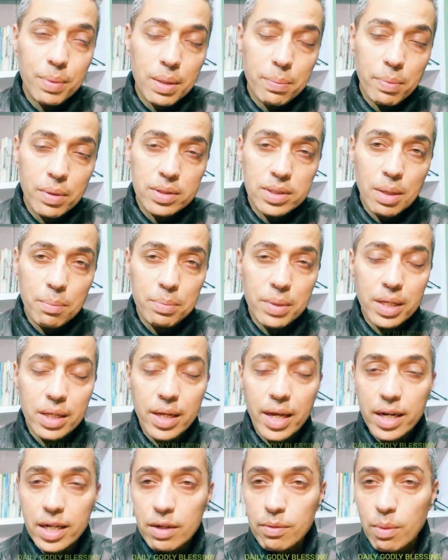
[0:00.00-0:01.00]
people something
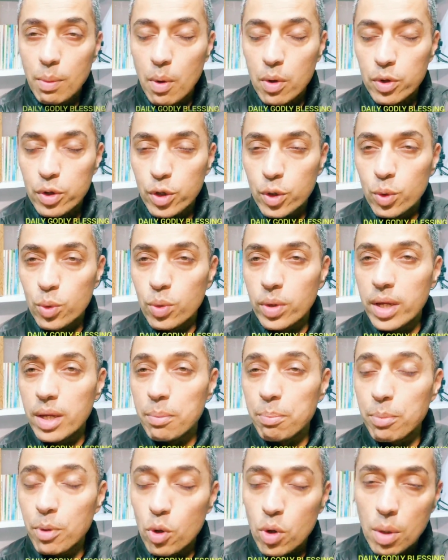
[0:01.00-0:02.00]
negative about you,
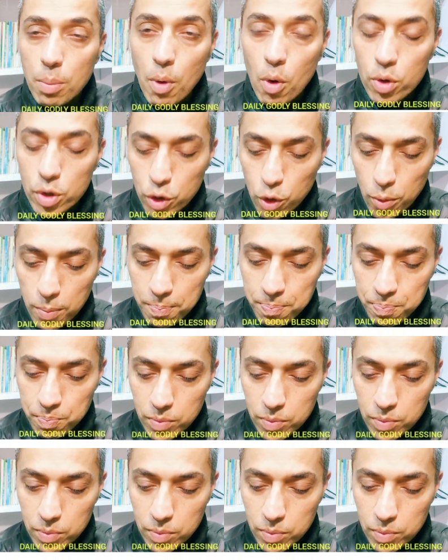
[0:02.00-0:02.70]
impure about you.